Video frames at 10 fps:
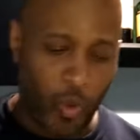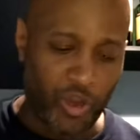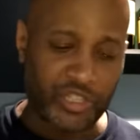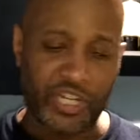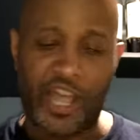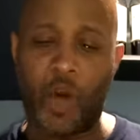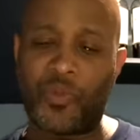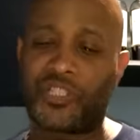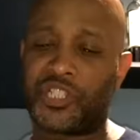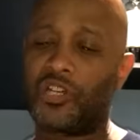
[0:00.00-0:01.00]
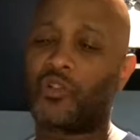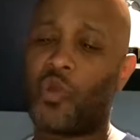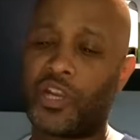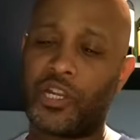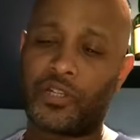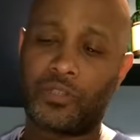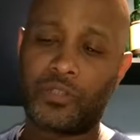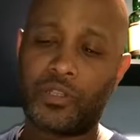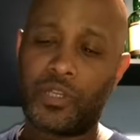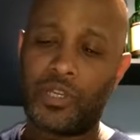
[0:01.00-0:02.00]
water is going to help it chill quicker
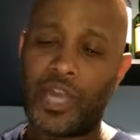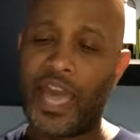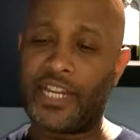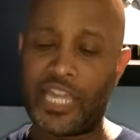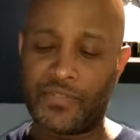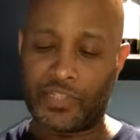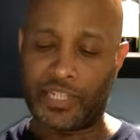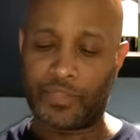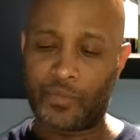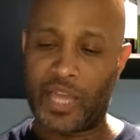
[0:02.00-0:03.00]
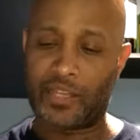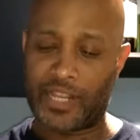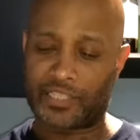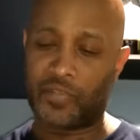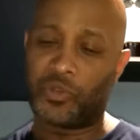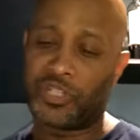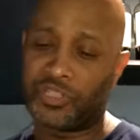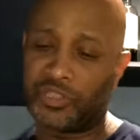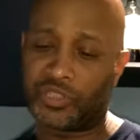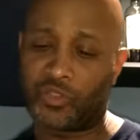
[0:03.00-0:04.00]
and evenly. And the next thing we're going
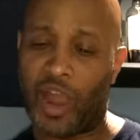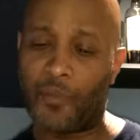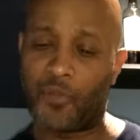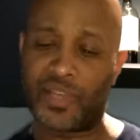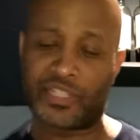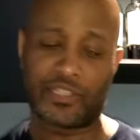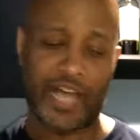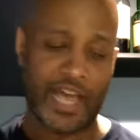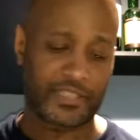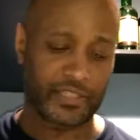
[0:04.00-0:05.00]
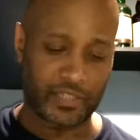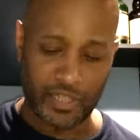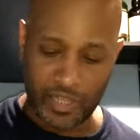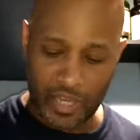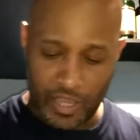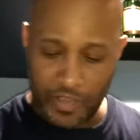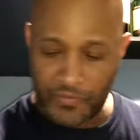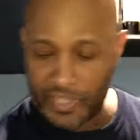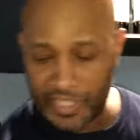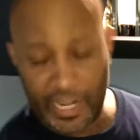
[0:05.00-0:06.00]
to do is grab our mixing glass,
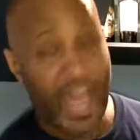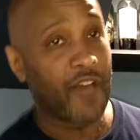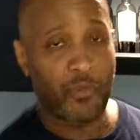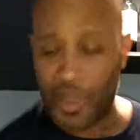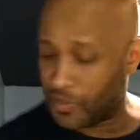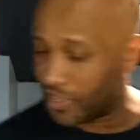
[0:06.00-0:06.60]
filling it halfway with